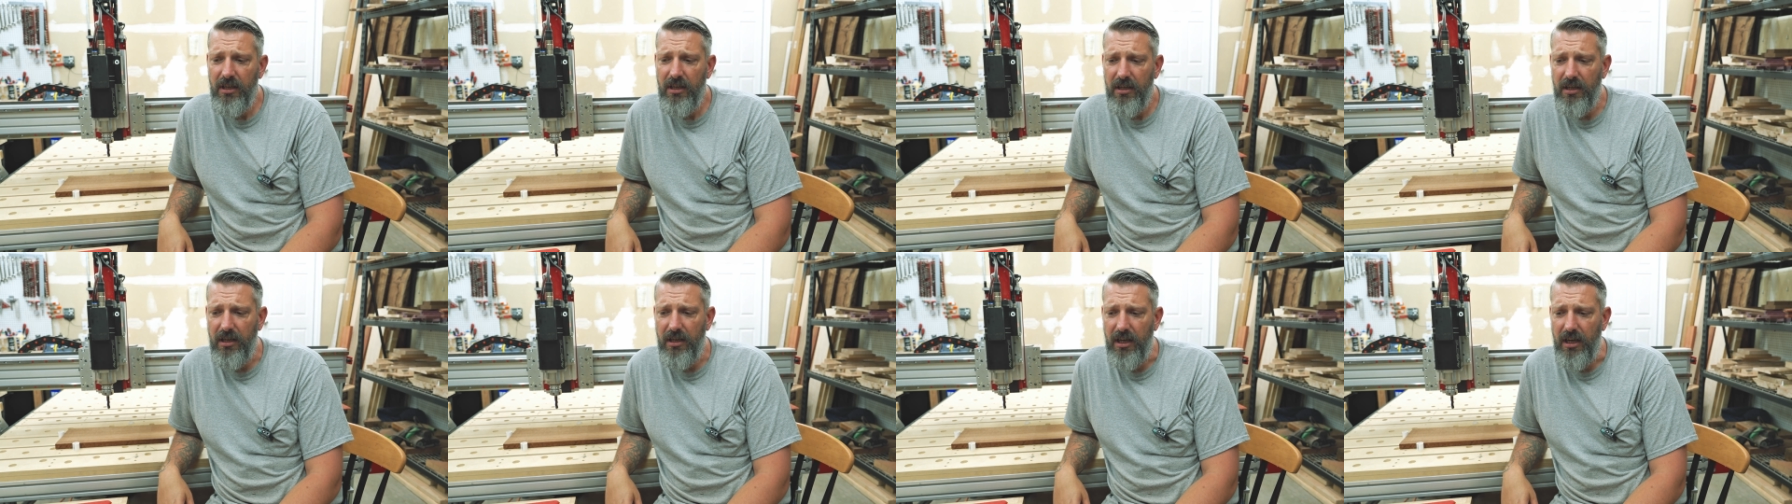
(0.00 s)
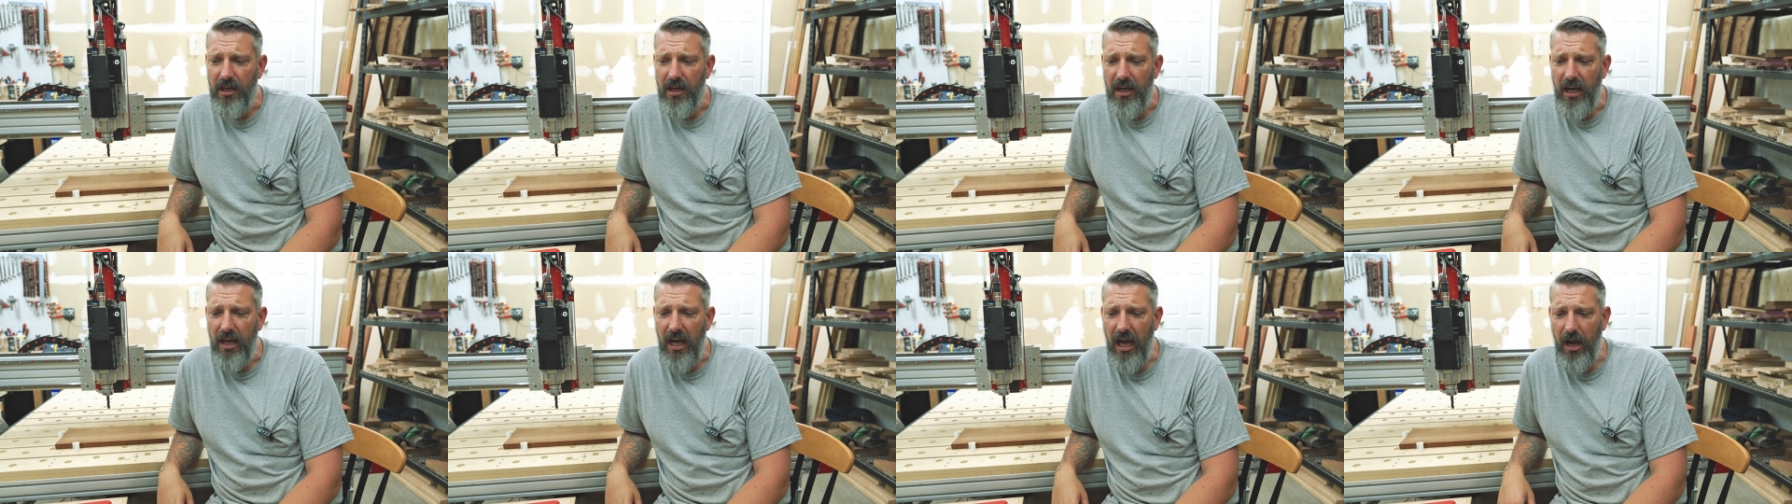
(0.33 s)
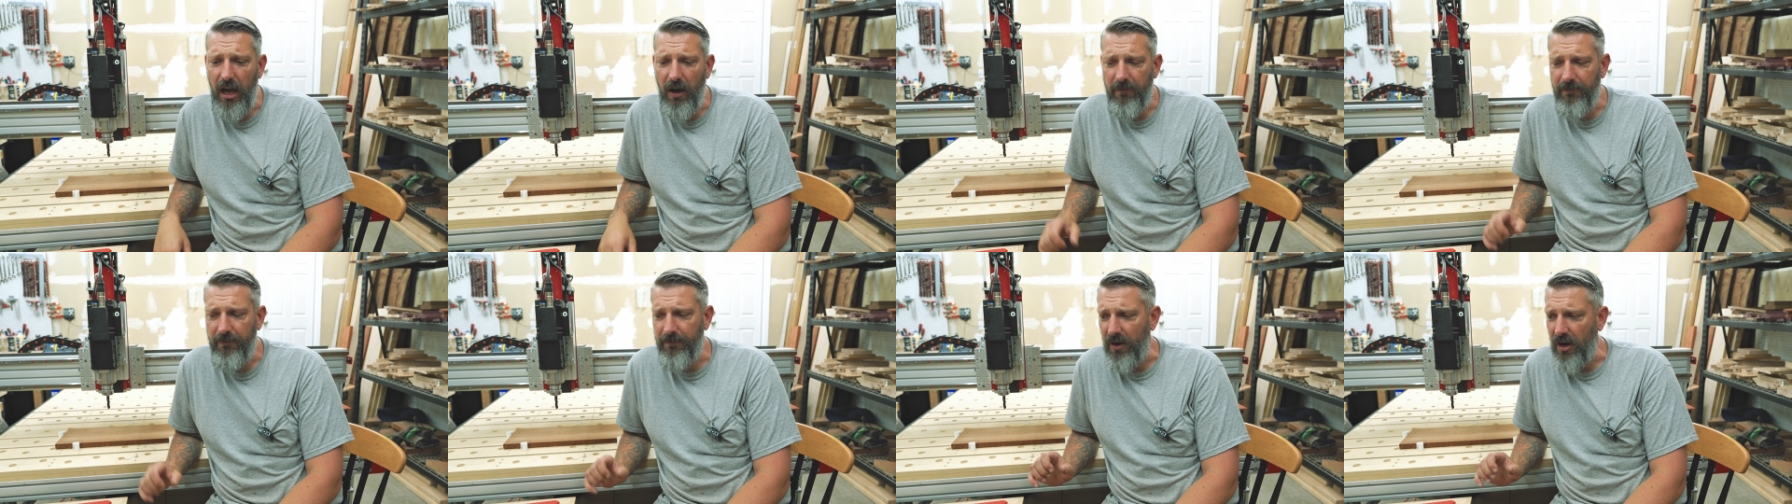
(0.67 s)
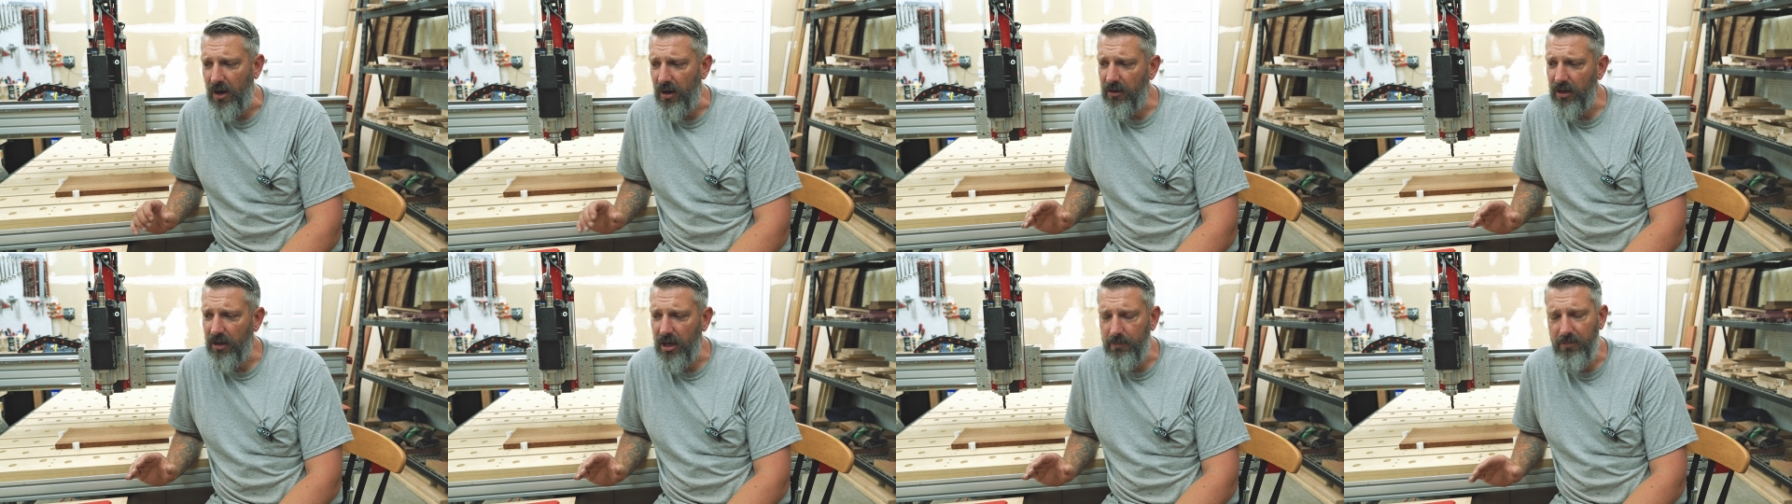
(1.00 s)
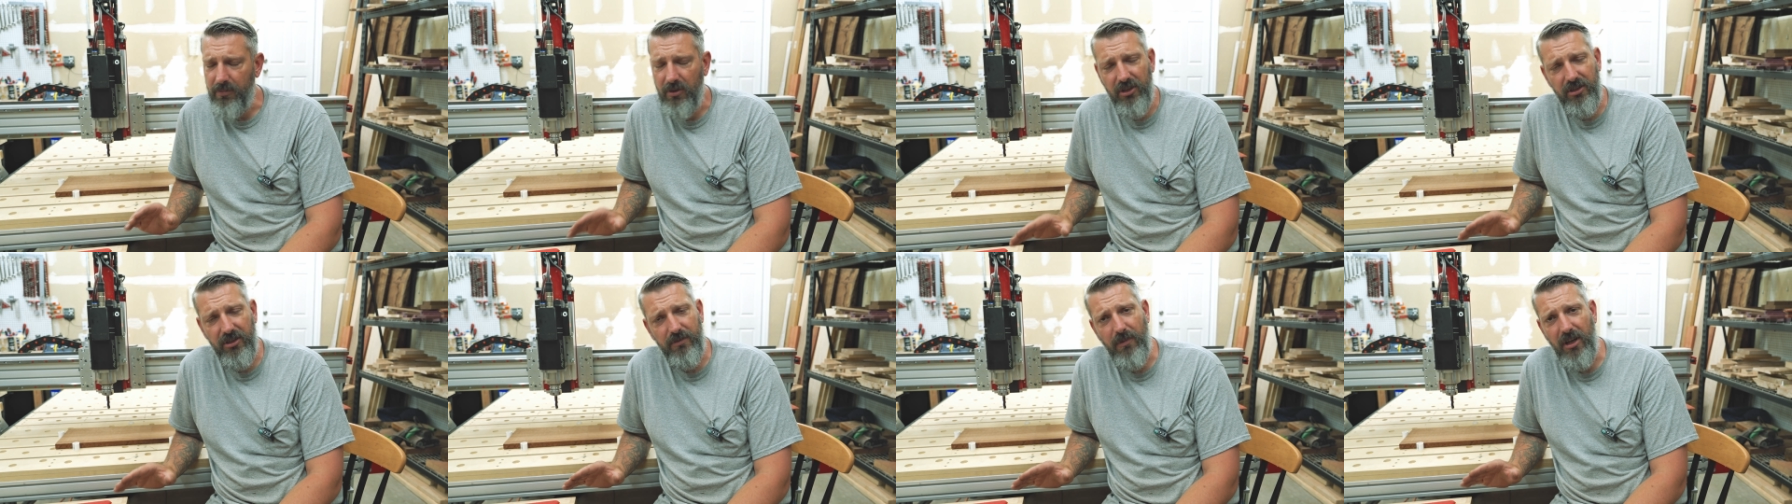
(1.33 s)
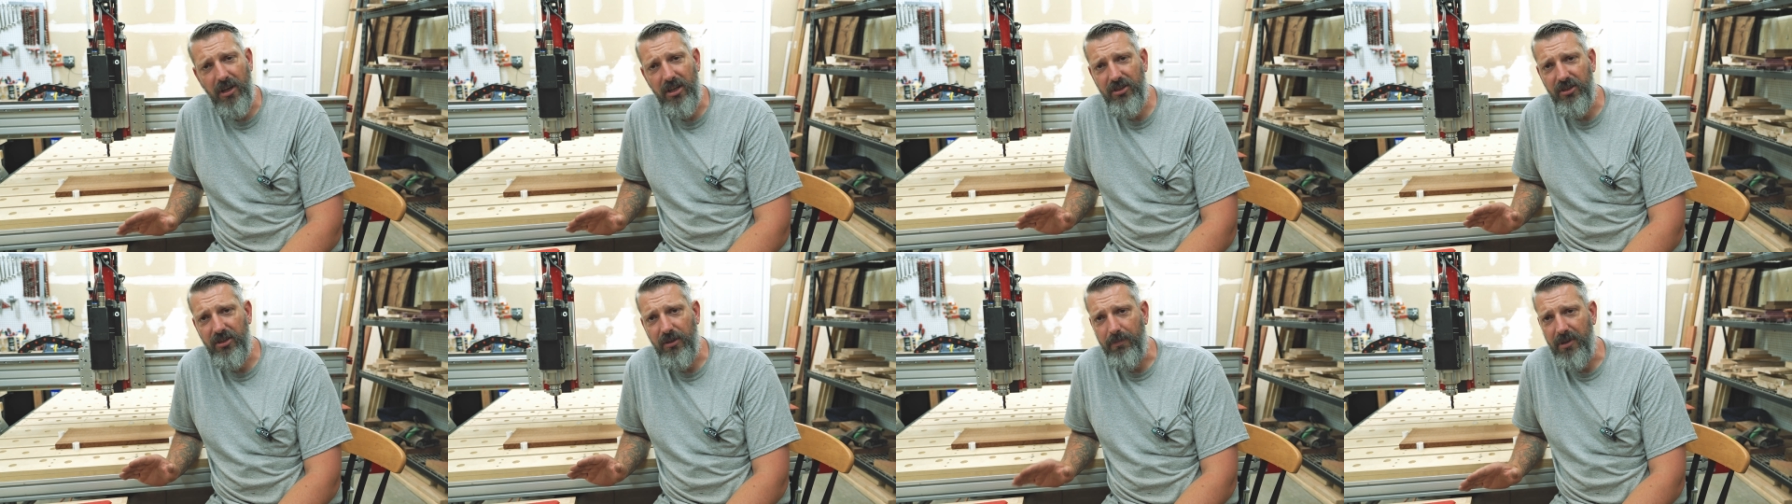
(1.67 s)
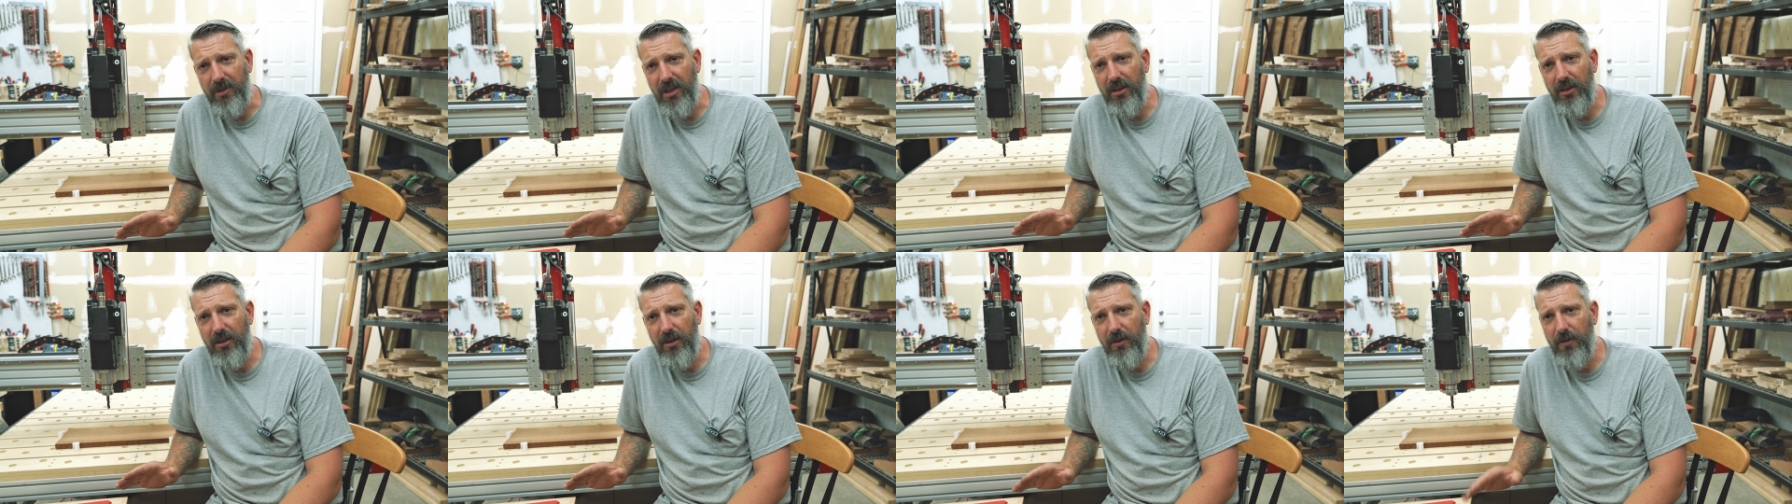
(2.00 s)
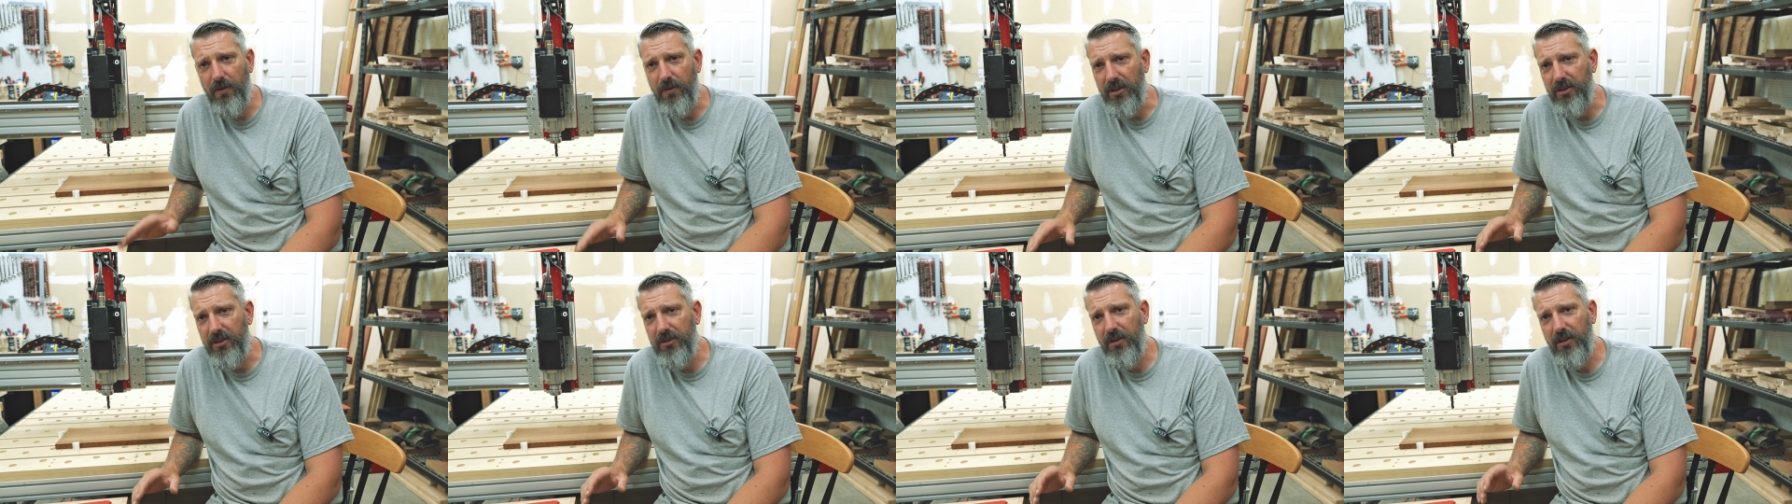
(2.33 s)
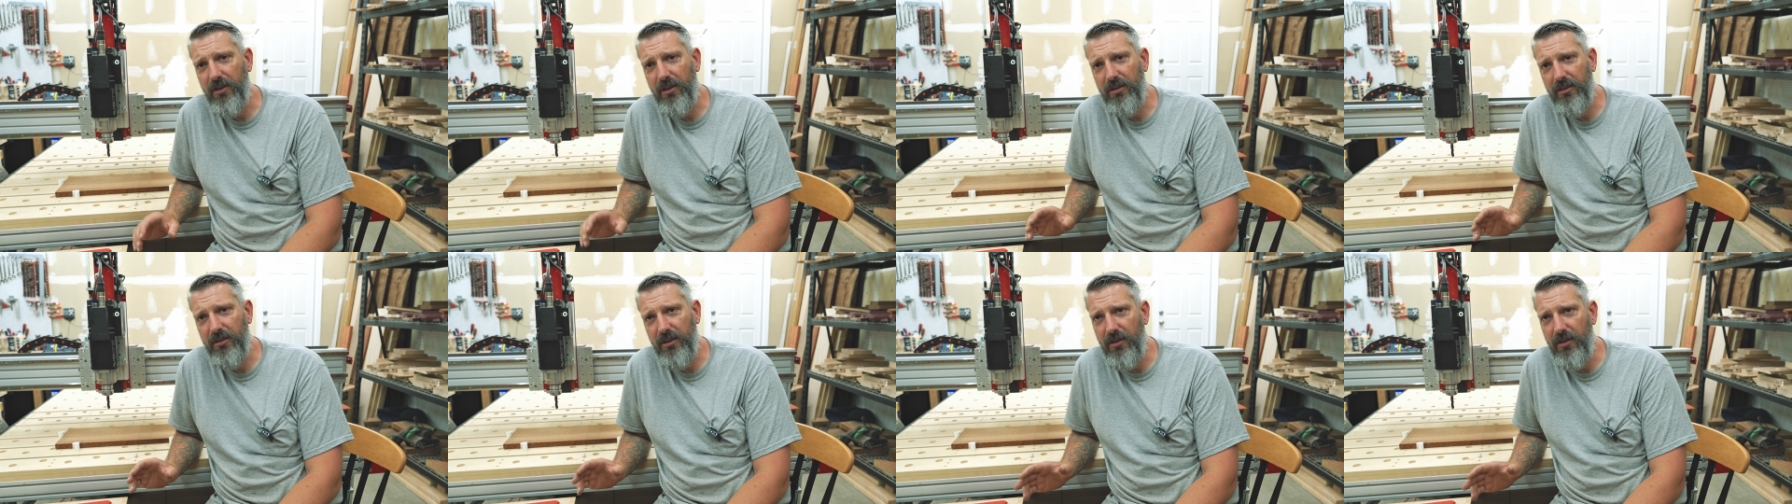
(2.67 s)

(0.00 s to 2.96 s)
uh, how far I pushed my Shapeoko, it took,